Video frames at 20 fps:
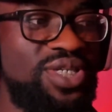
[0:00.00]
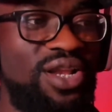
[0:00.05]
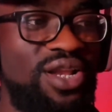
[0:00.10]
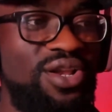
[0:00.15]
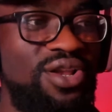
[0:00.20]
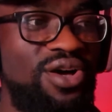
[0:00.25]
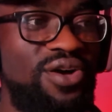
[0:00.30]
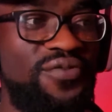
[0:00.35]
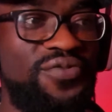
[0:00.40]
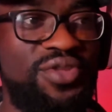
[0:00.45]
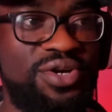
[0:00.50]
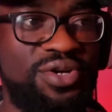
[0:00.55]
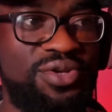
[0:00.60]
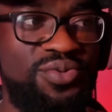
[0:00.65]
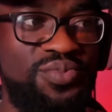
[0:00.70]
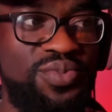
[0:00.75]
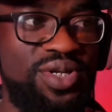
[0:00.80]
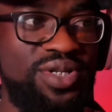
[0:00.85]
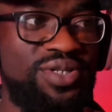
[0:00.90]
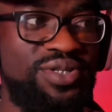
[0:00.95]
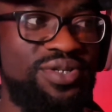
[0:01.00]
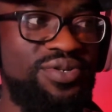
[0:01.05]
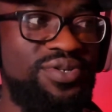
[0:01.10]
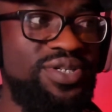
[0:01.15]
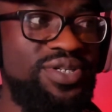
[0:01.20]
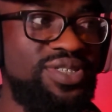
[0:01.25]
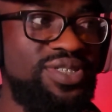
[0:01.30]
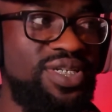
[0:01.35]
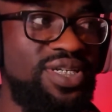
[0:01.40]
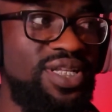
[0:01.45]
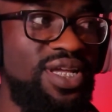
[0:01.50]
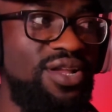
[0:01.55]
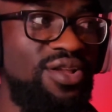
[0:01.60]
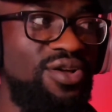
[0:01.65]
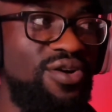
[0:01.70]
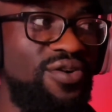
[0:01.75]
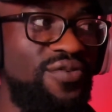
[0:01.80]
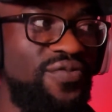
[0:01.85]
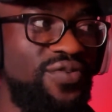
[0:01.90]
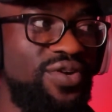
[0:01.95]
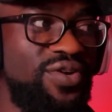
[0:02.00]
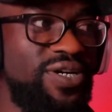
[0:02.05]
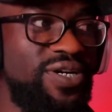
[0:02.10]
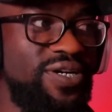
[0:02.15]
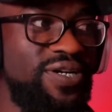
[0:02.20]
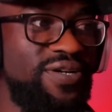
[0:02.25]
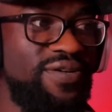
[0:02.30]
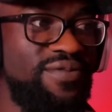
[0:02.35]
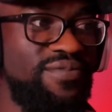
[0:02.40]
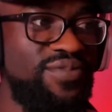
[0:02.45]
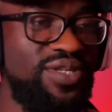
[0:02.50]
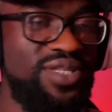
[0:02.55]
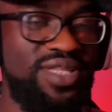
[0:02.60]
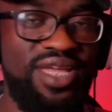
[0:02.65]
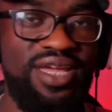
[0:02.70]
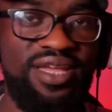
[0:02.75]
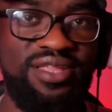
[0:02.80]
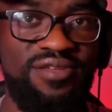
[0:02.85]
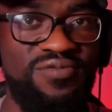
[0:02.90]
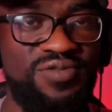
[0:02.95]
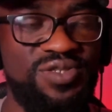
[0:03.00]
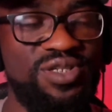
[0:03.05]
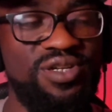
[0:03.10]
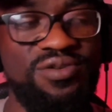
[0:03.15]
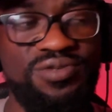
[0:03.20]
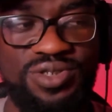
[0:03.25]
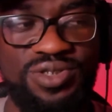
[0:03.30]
I love documentaries and I love uh, detective stuff.